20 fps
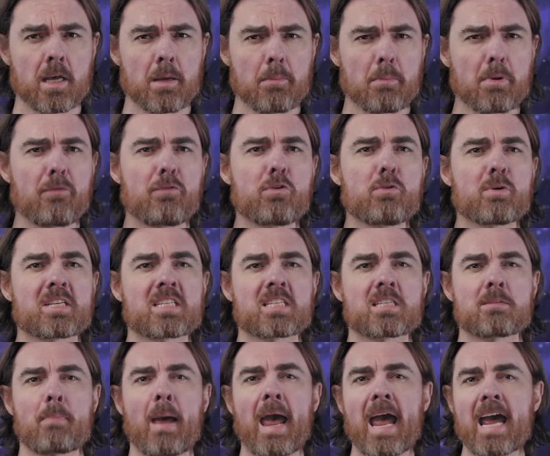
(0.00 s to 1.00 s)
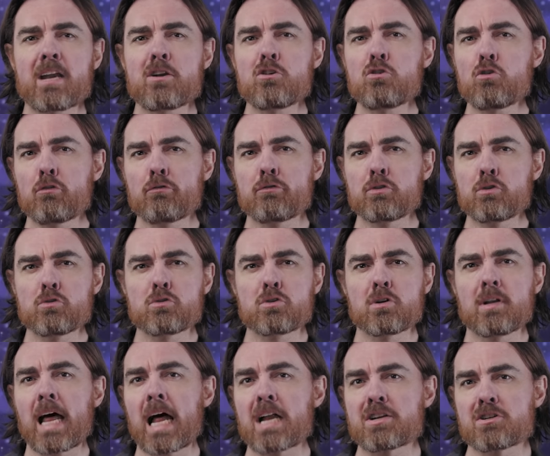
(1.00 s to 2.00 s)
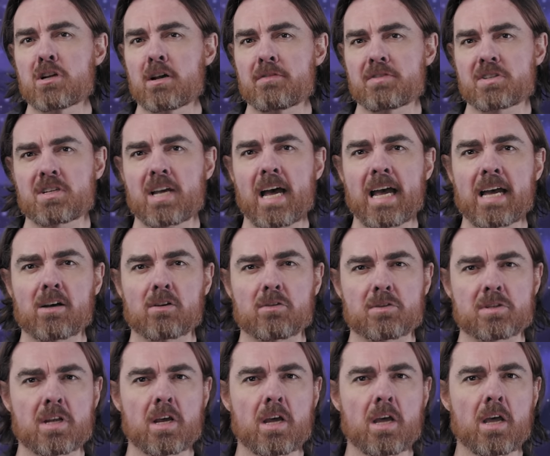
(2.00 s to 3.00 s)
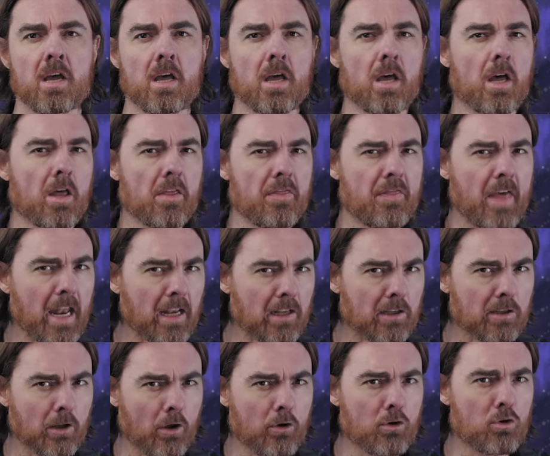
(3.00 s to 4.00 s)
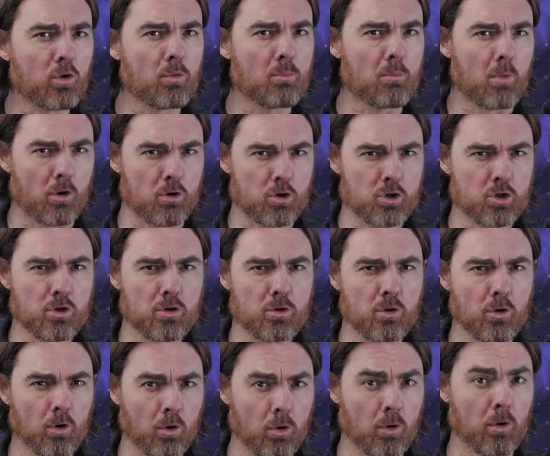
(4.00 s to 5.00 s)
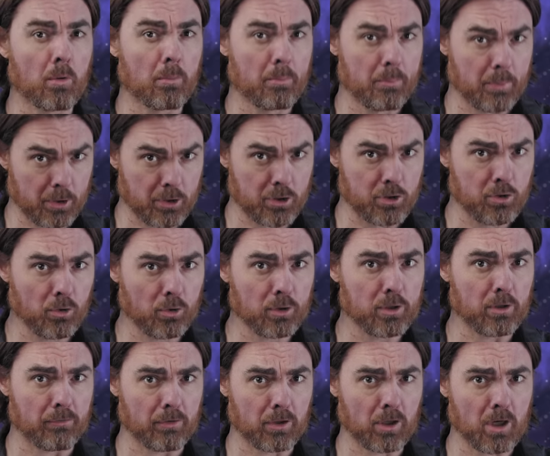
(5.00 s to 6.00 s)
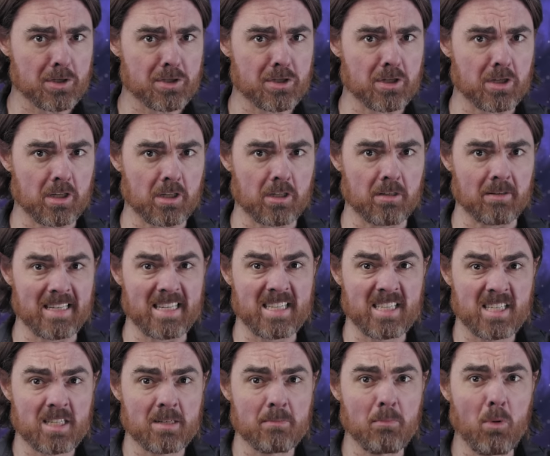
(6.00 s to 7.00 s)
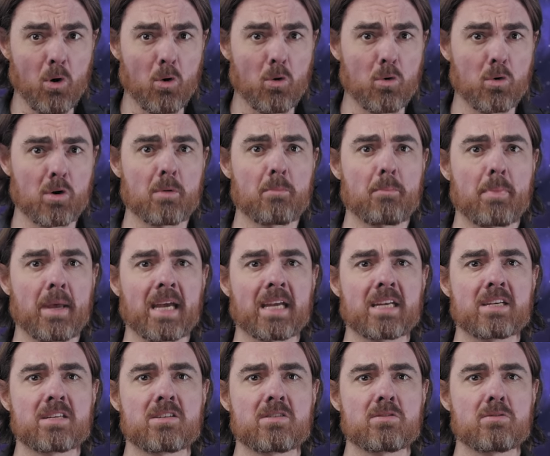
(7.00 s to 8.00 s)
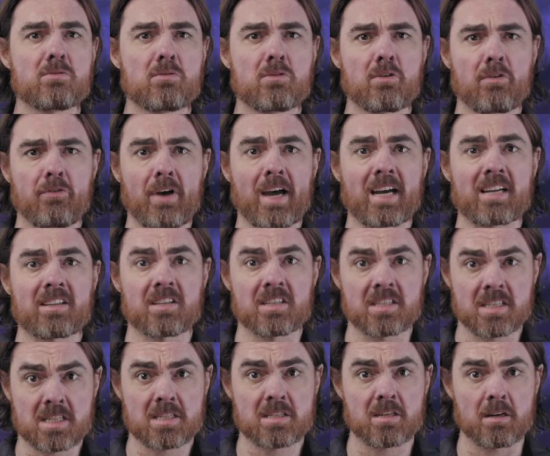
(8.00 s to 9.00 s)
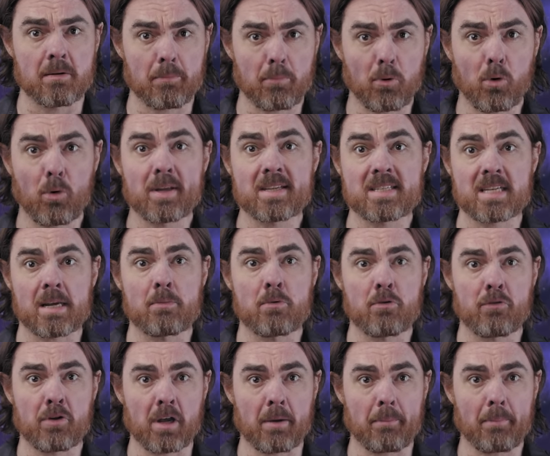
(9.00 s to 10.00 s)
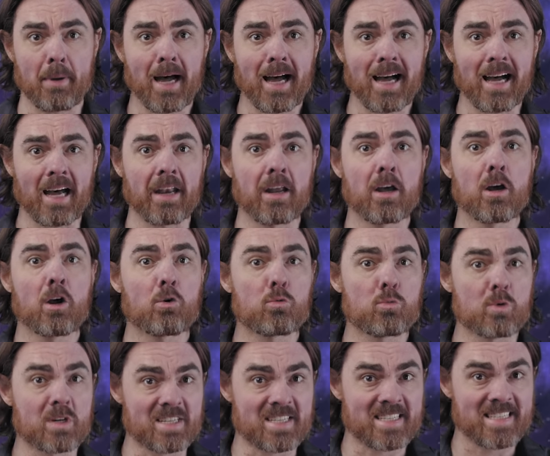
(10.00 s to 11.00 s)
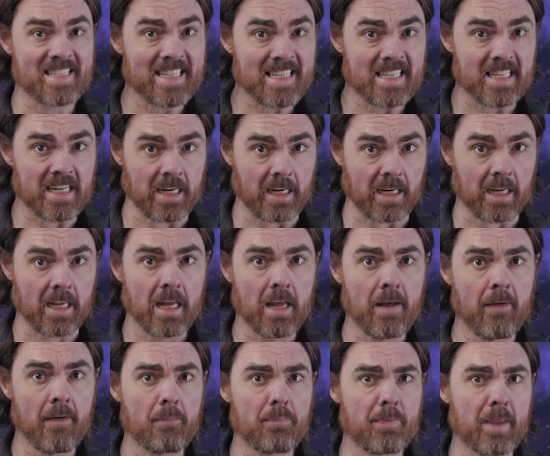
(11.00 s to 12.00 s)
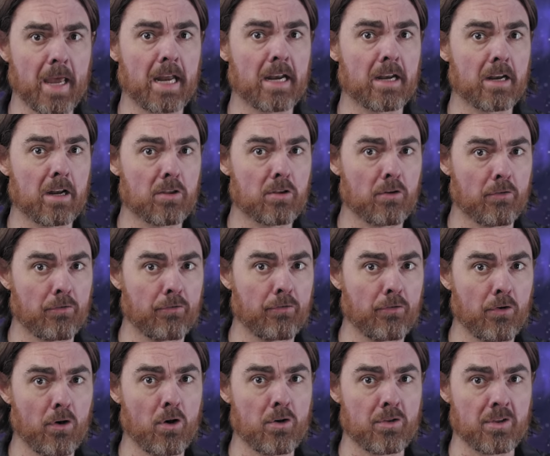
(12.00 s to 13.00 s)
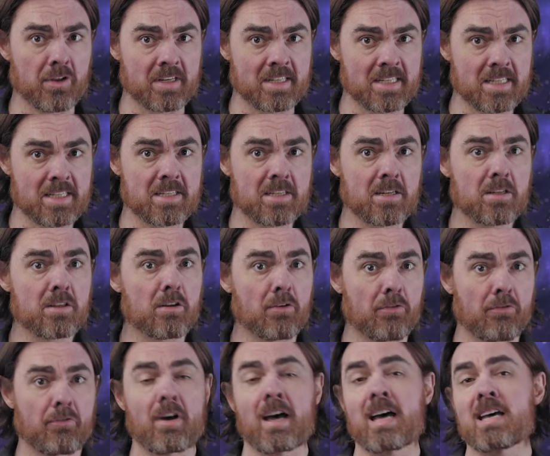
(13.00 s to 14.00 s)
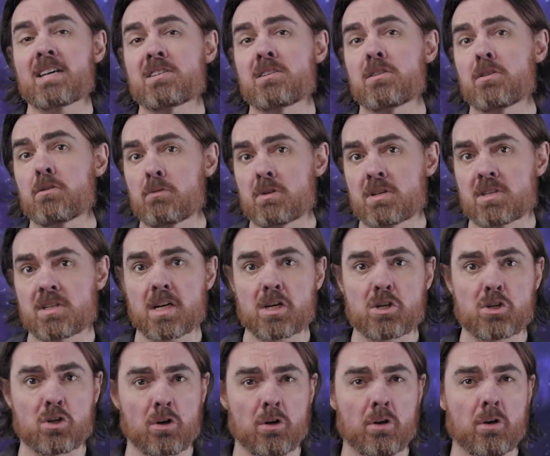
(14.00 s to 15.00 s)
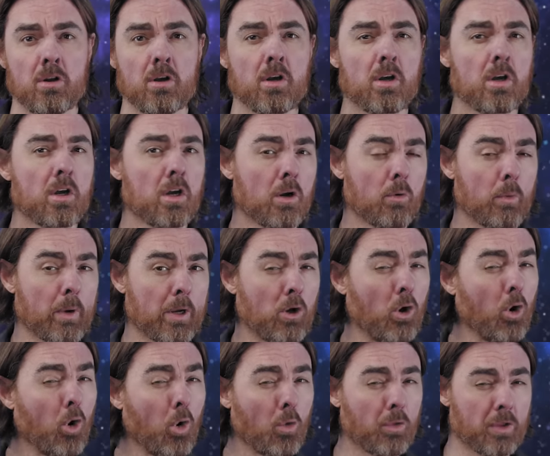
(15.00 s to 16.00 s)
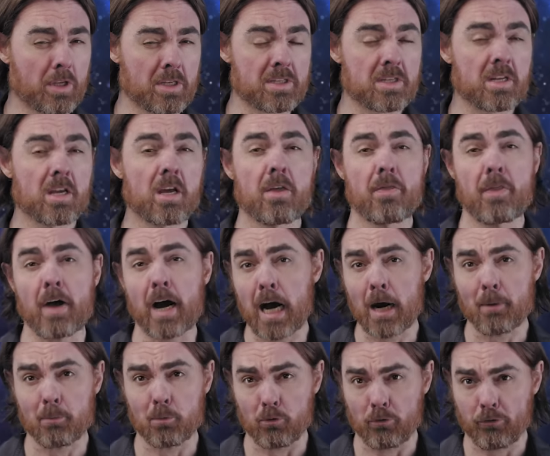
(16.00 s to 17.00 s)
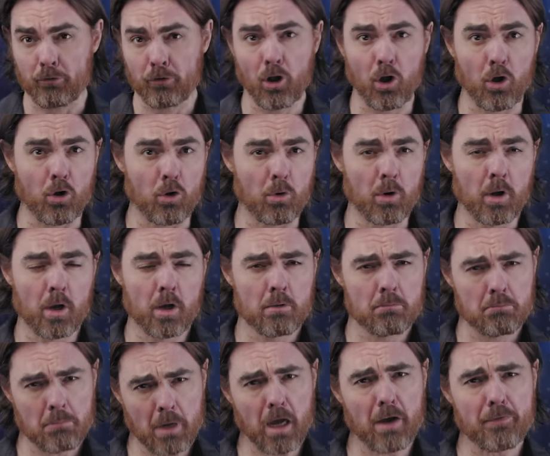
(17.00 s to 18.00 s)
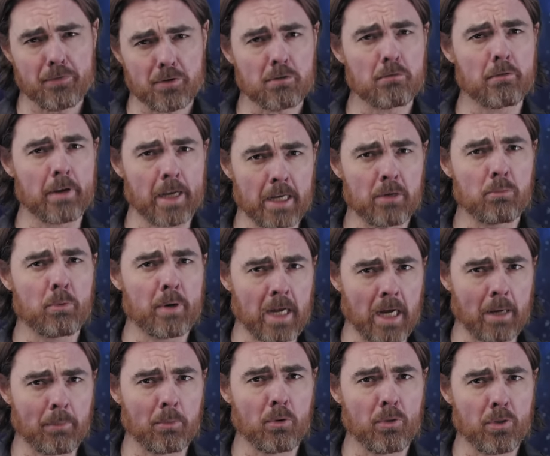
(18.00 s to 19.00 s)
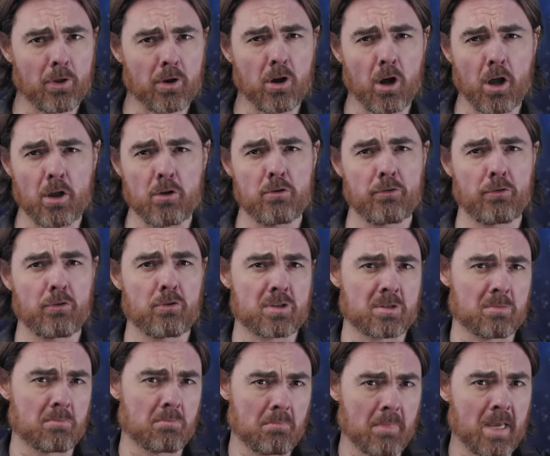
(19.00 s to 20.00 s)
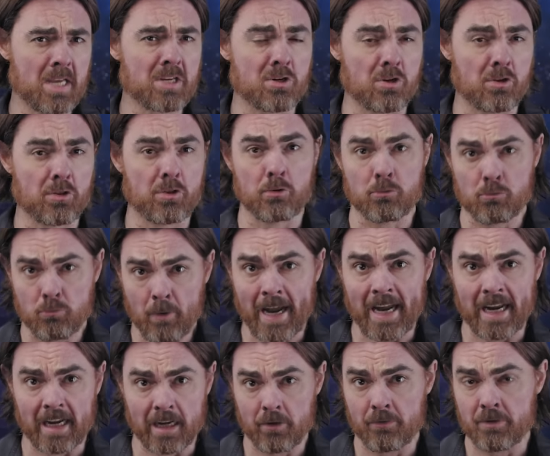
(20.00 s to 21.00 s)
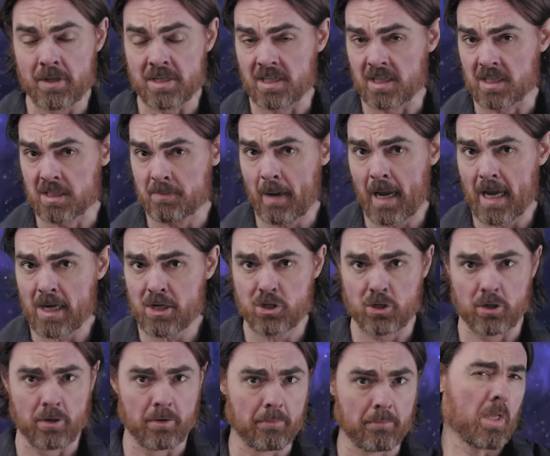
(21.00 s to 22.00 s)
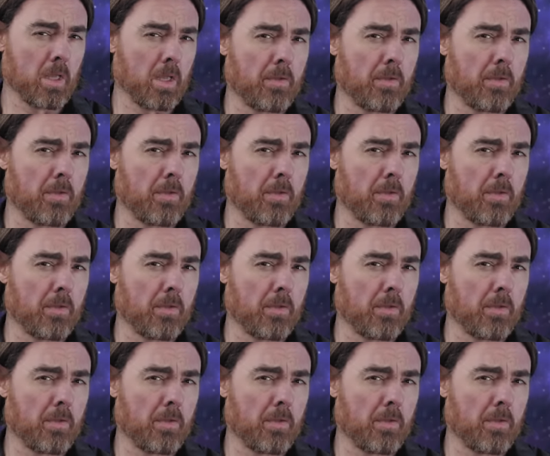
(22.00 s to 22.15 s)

But if you expand your view to large enough scales, that local motion or peculiar velocity is small compared to the fact that distant points are moving apart, receding, and the further distant, the faster the recession. We call this the Hubble flow, after Edwin Hubble, the guy who first measured the rate of this expansion.